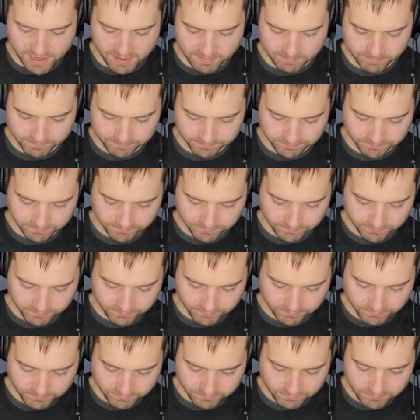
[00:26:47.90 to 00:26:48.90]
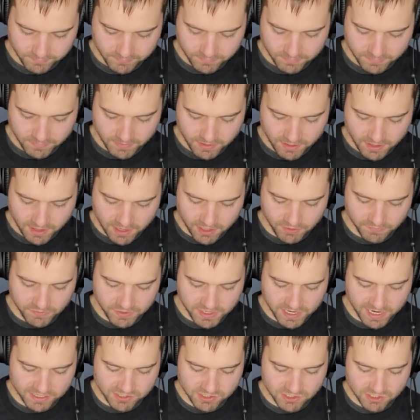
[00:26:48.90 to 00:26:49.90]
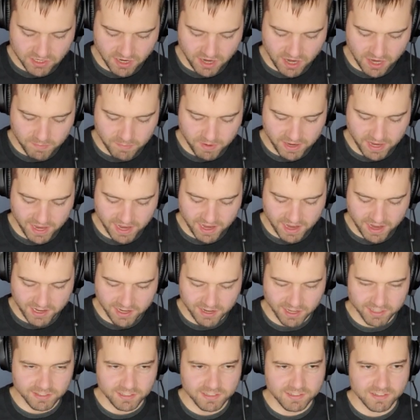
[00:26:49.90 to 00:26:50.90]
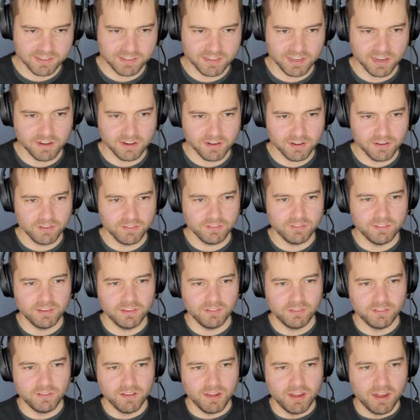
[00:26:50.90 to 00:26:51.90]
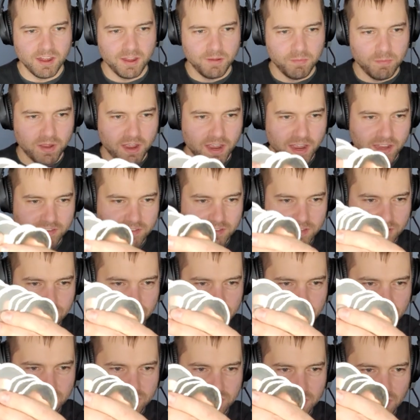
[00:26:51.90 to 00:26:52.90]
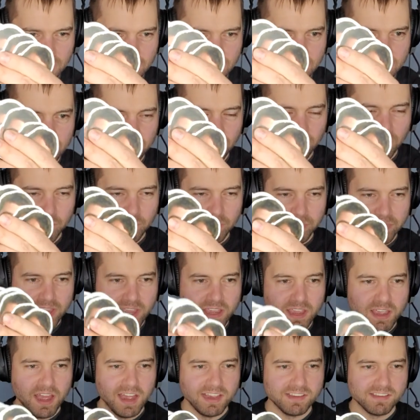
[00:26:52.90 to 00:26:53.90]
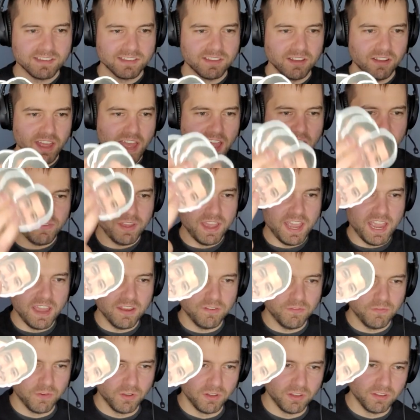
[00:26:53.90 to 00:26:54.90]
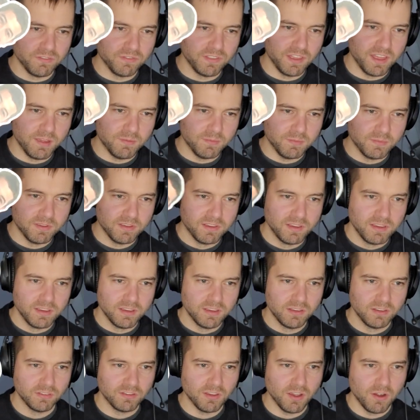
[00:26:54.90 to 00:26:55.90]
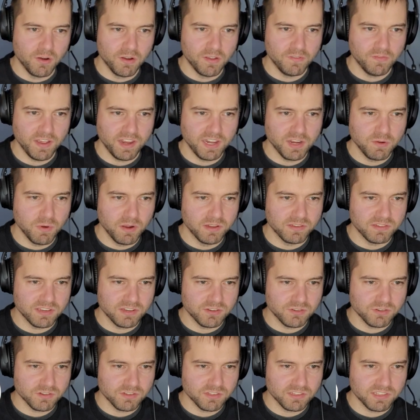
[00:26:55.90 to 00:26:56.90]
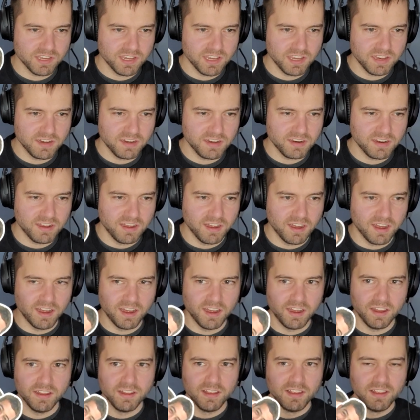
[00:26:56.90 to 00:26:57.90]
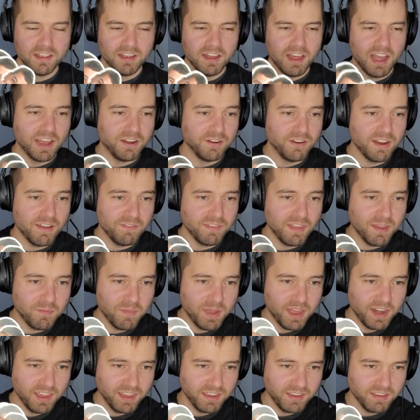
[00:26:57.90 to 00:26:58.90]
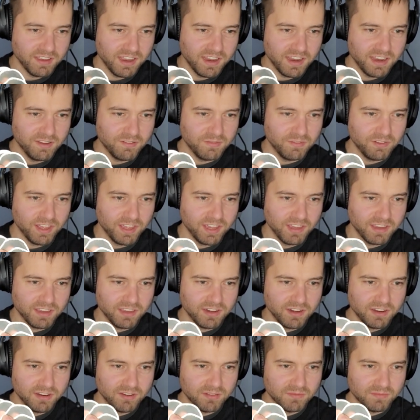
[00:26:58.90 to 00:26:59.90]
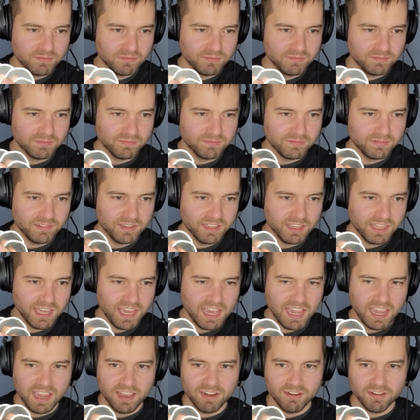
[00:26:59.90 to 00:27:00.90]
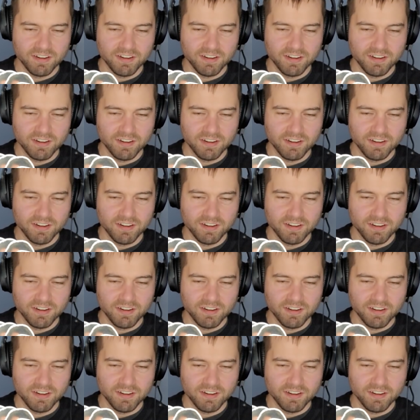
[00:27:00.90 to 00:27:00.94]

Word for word: I don't know if you guys saw, but I I got these stickers, these D O M I T G stickers. I still have a handful of them. So if anyone's interested, uh, I don't have that many. I have like you know, like eight or